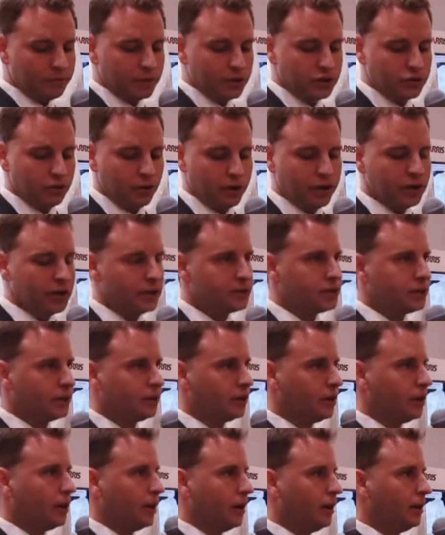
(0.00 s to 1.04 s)
for joining us here
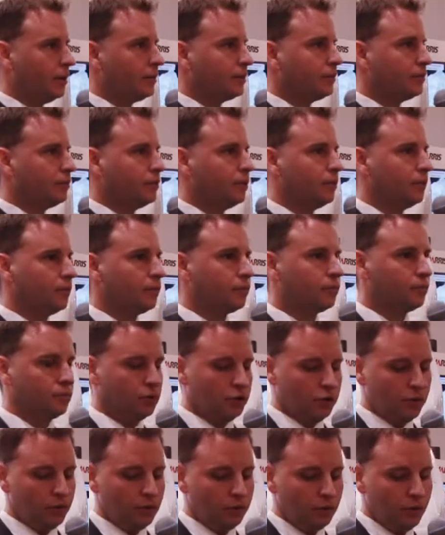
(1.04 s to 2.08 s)
today to see the
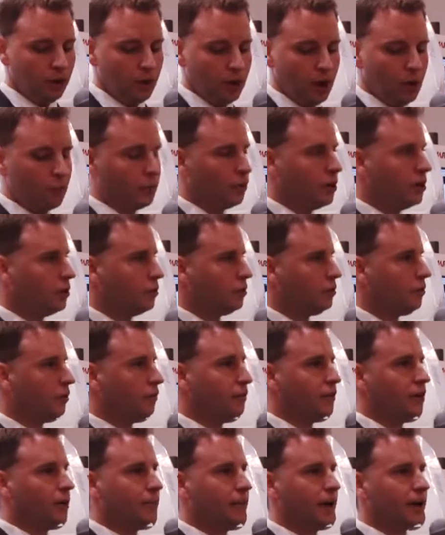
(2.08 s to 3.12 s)
new RIEGL
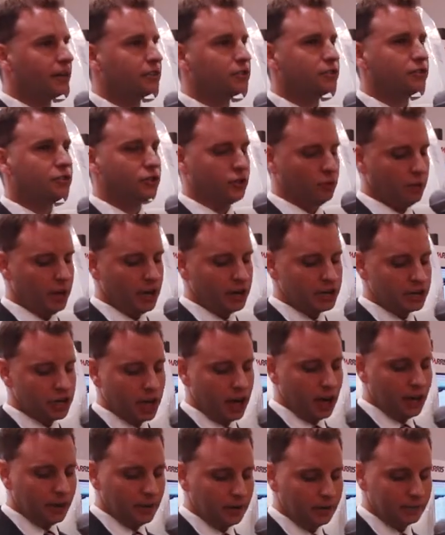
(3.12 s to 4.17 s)
VMX
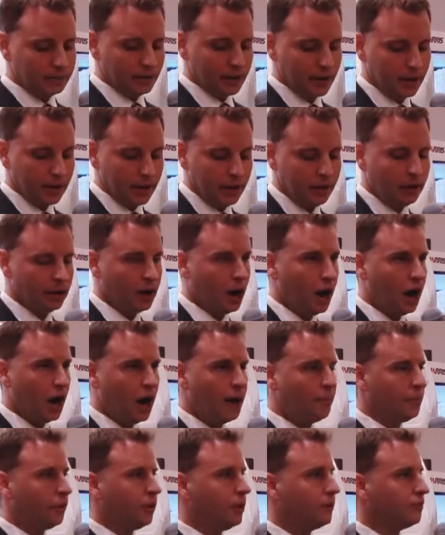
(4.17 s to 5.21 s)
2HA here at
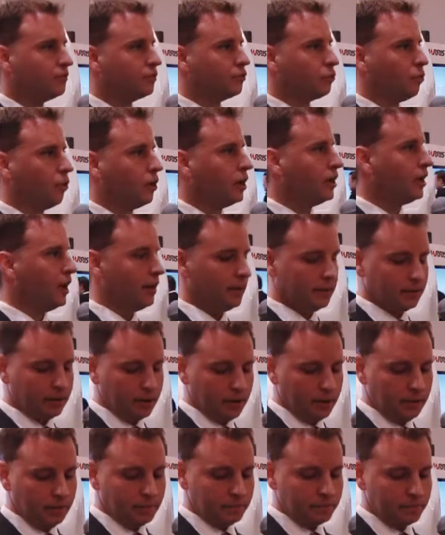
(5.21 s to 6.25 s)
IMLF
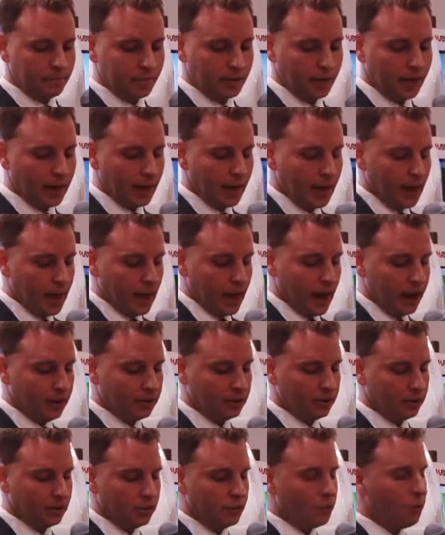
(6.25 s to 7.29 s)
2018, and to
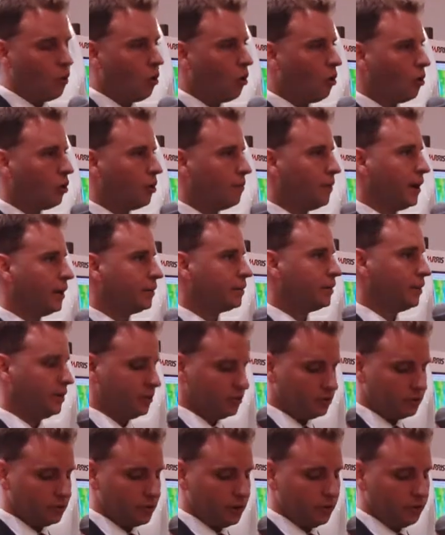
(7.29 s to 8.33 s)
learn more about the
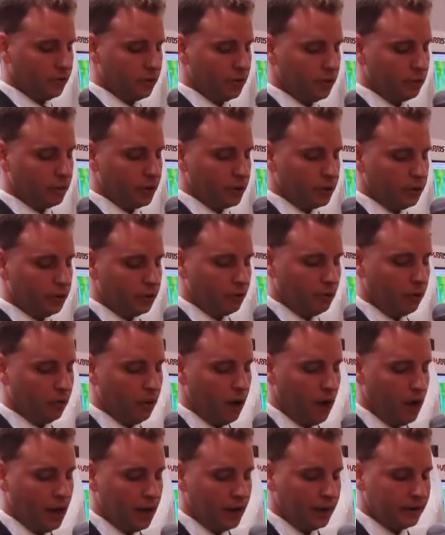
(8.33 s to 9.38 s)
history of our RIEGL
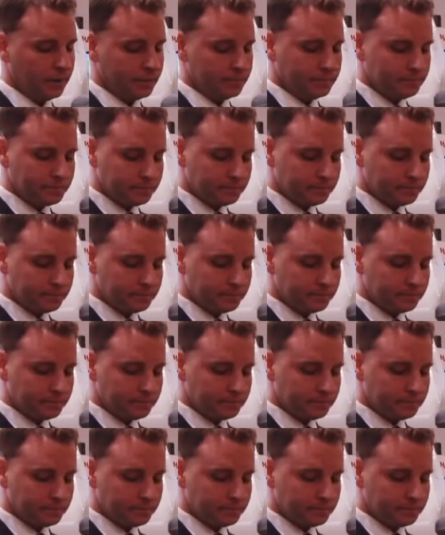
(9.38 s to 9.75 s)
line